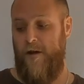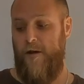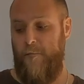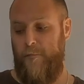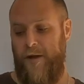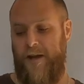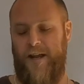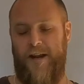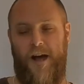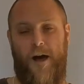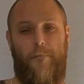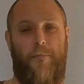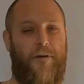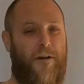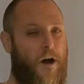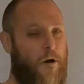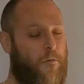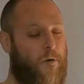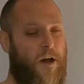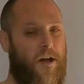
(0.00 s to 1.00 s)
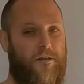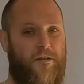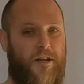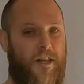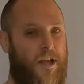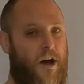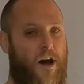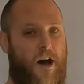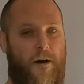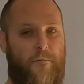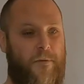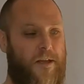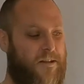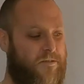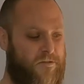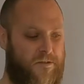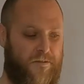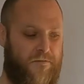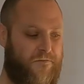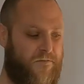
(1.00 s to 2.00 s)
picking it up and holding it under the arm,
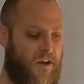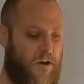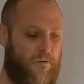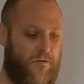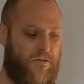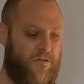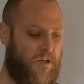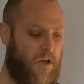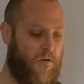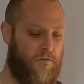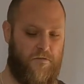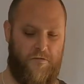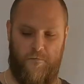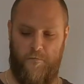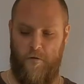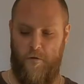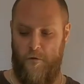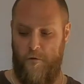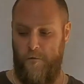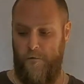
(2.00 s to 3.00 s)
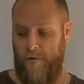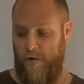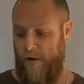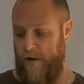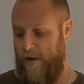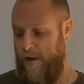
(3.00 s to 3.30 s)
it just felt so small.